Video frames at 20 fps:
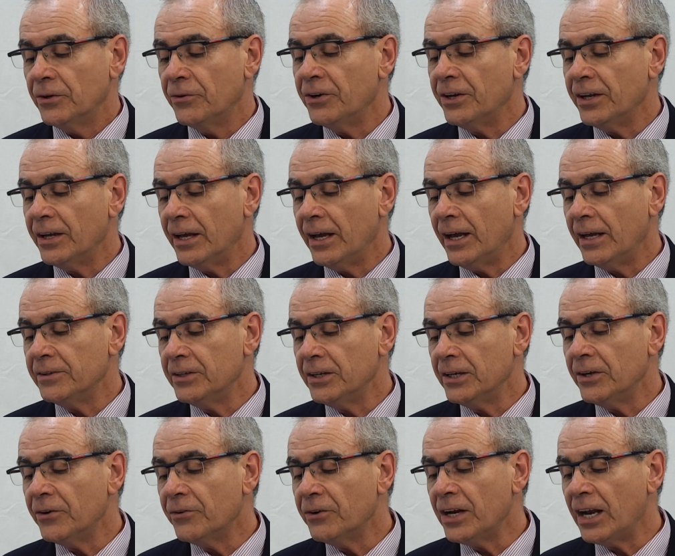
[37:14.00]

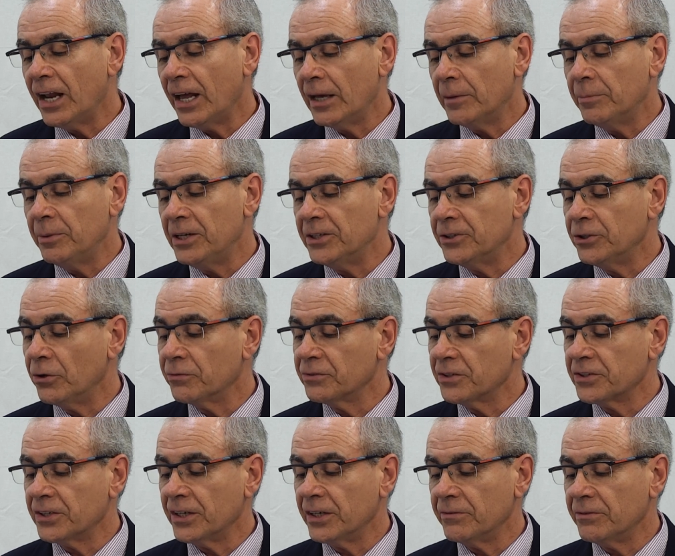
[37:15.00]
the reliability of
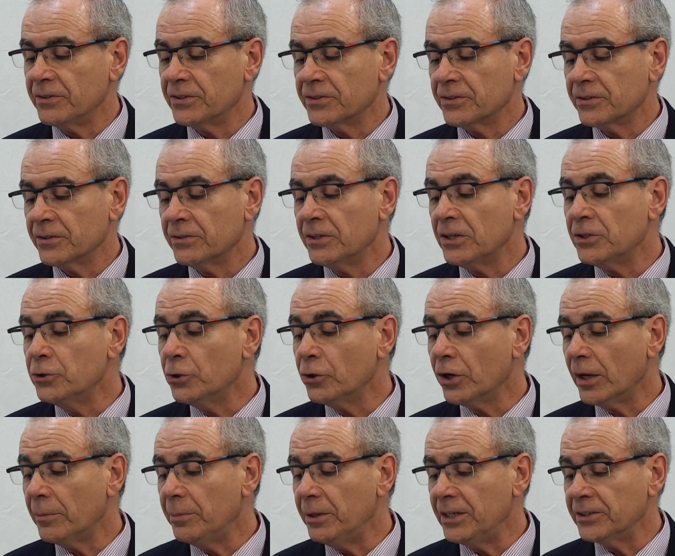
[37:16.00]
the service, the
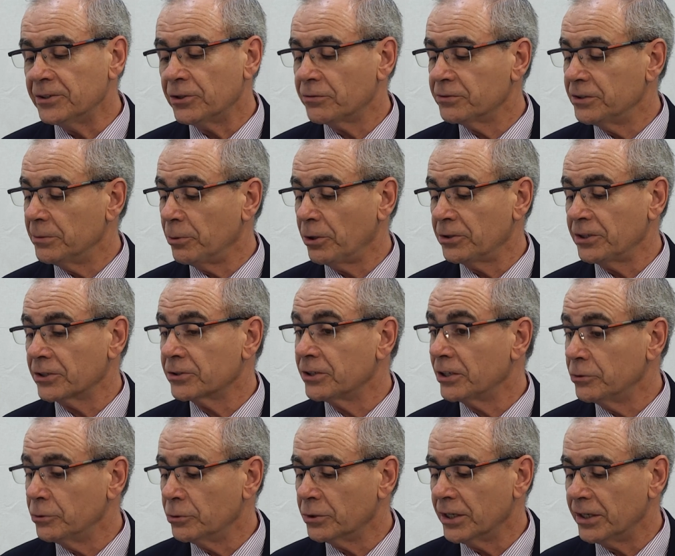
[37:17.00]
durability of the product
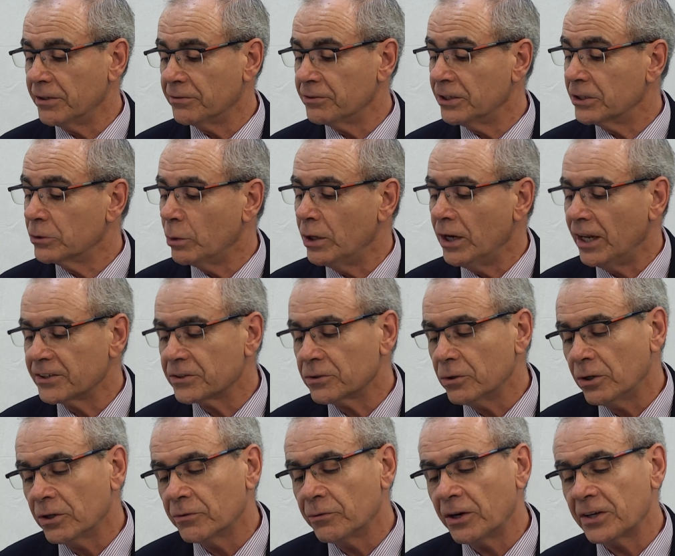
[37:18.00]
that you give. It will
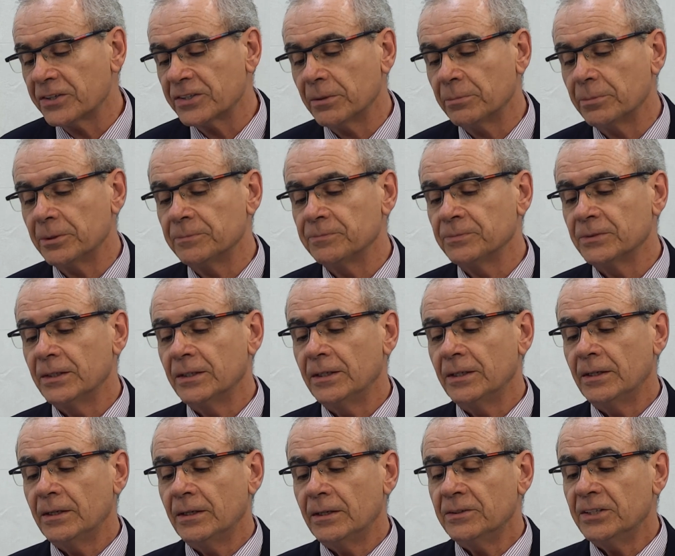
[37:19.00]
last long, for example.
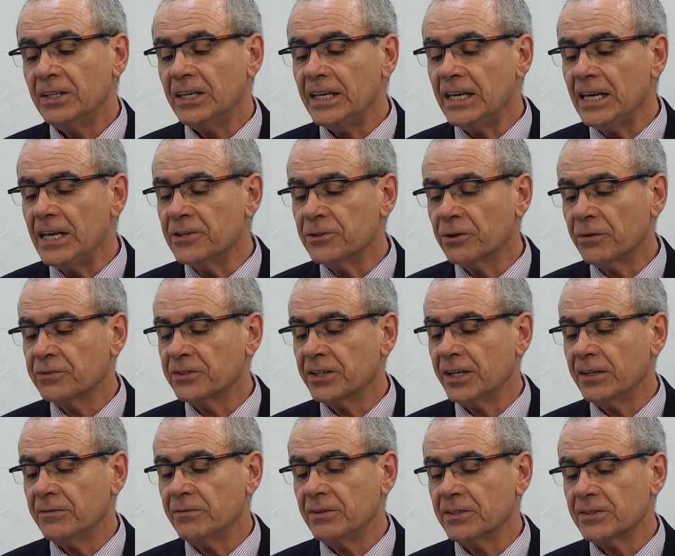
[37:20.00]
The ease of
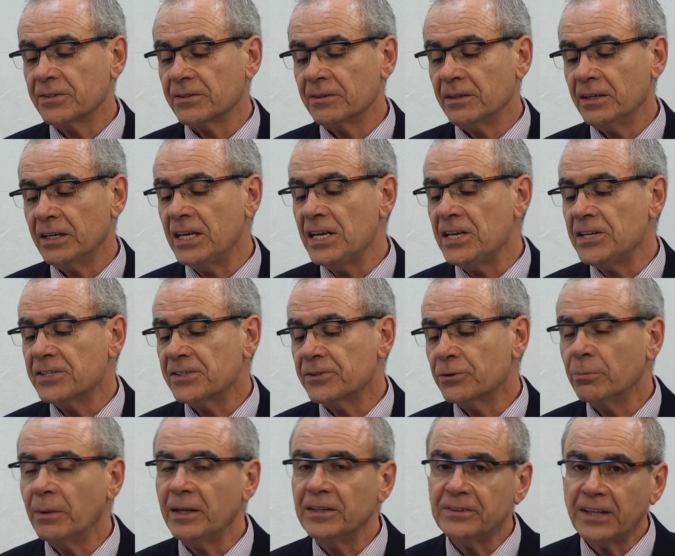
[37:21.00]
service, ease
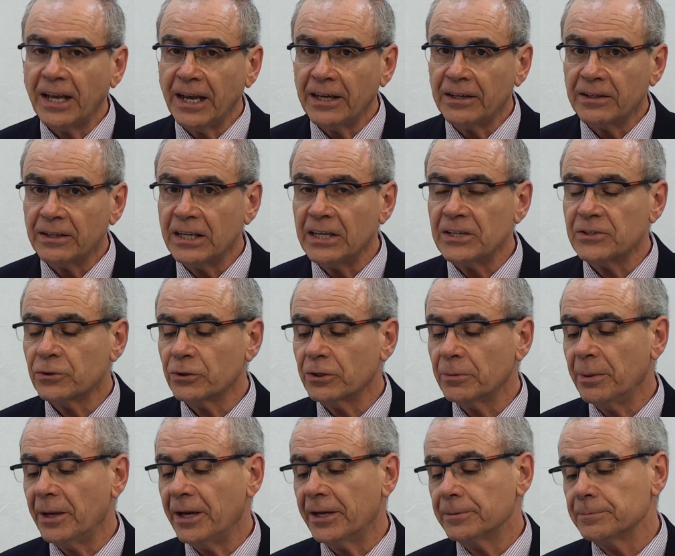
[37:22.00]
to maintain, ease to
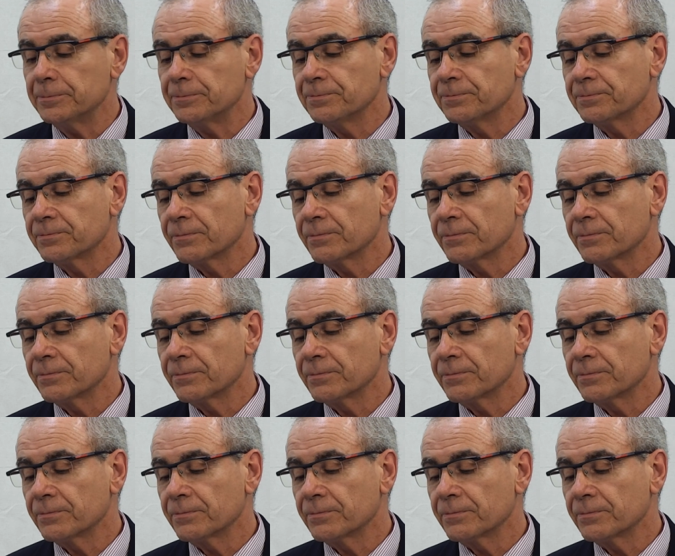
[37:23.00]
repair.